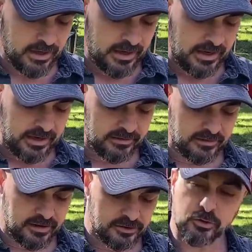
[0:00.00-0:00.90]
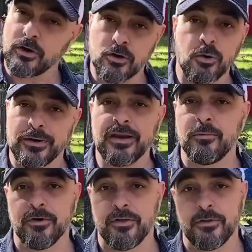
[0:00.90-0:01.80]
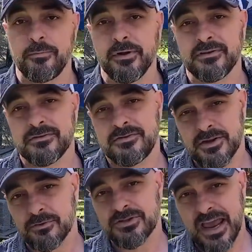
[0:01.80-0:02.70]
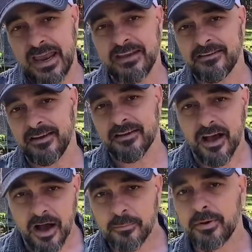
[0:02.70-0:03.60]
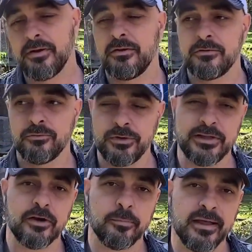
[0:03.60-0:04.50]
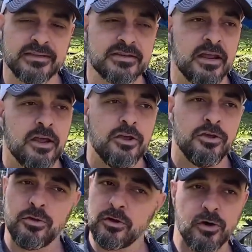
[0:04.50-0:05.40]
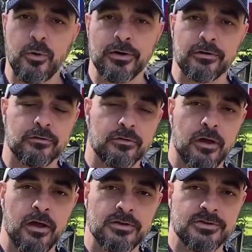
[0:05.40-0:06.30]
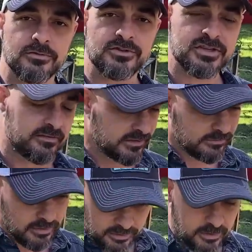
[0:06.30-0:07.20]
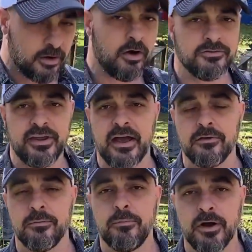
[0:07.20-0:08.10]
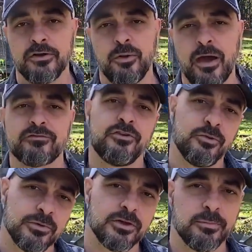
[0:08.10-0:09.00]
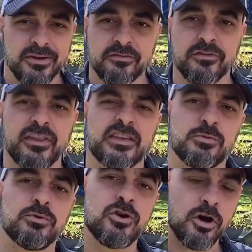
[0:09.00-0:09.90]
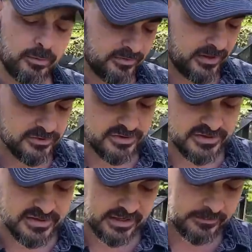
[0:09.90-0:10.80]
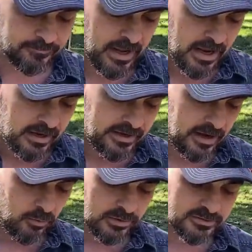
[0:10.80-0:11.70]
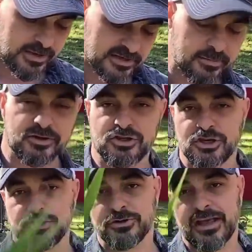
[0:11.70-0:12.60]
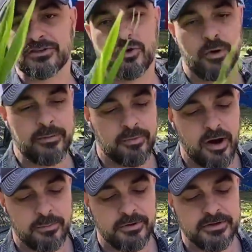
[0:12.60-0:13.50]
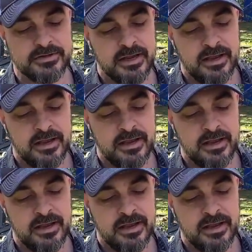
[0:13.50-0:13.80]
And you can grow it anywhere though, but zones 8 and up really are best. You can grow it in zone 7 on down, but you have to do a little bit different things. We'll talk about that in just a second. Now, what's amazing about ginger, it has great properties.